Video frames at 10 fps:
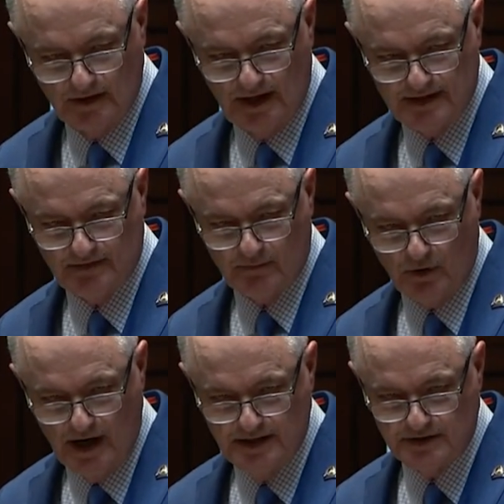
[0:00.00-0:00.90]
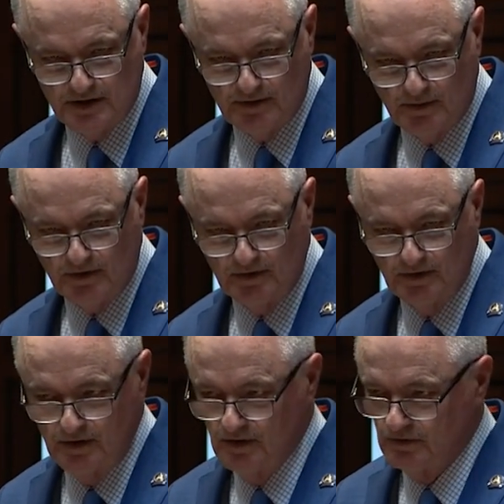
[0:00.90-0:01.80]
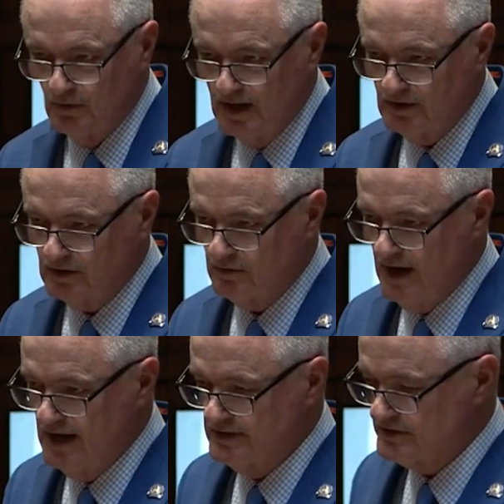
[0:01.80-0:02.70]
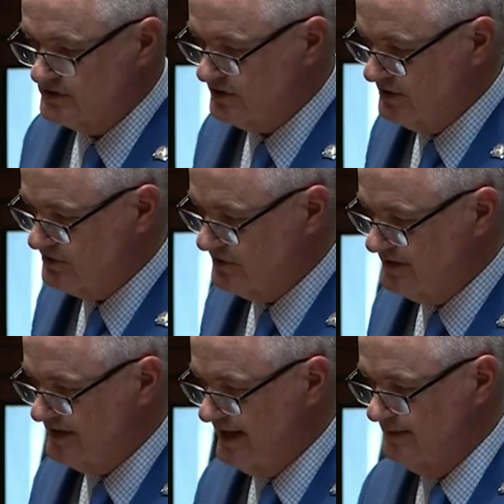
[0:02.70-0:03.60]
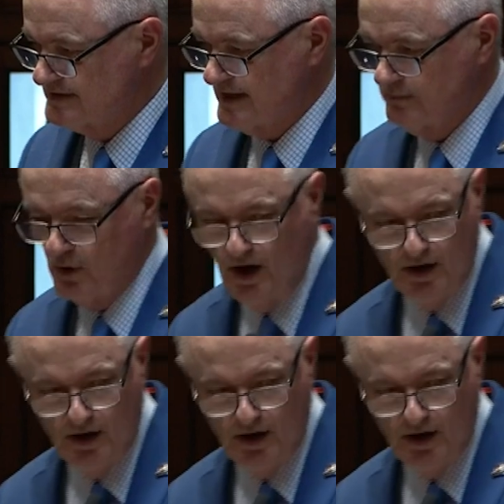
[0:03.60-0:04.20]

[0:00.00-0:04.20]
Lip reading: because of a brain tumor, do I look around at the surgery team and say, boy, I